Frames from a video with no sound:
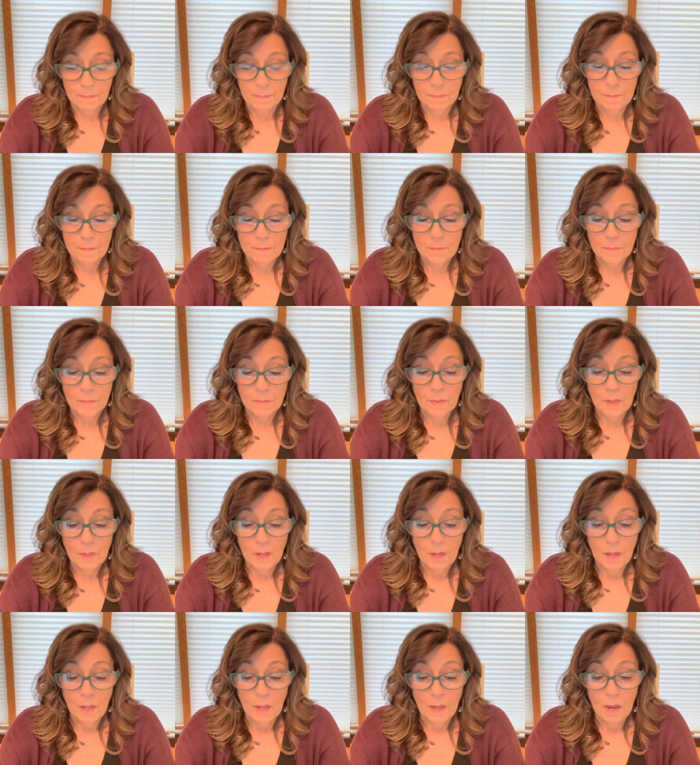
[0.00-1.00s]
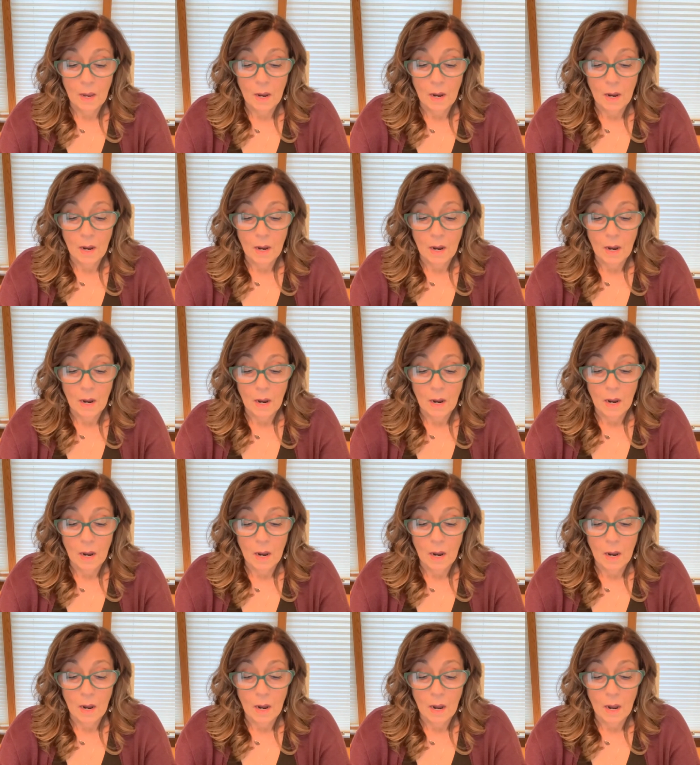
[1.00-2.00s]

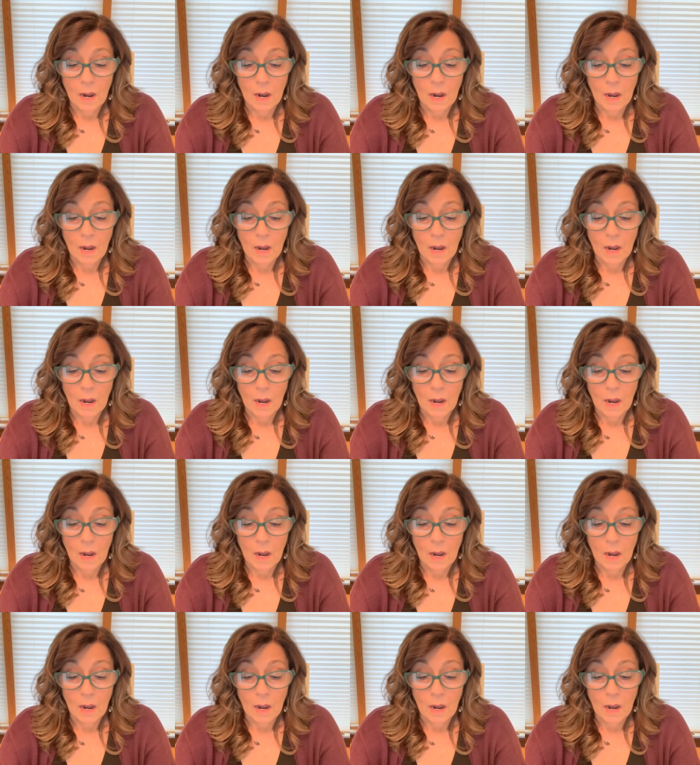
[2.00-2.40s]
[no speech]